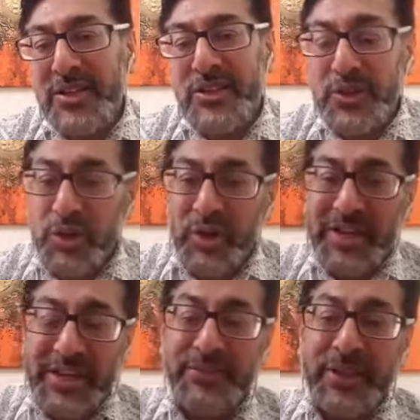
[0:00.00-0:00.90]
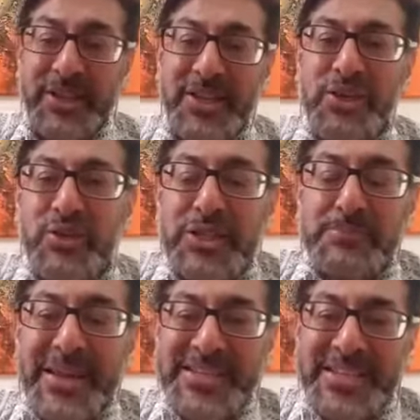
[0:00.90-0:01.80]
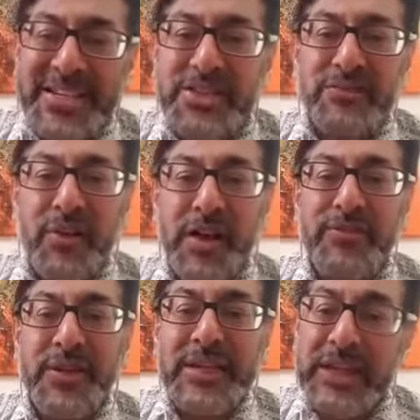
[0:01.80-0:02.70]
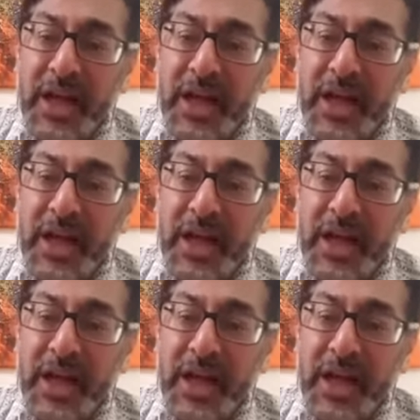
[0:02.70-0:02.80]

you're not living then, you're just basically surviving.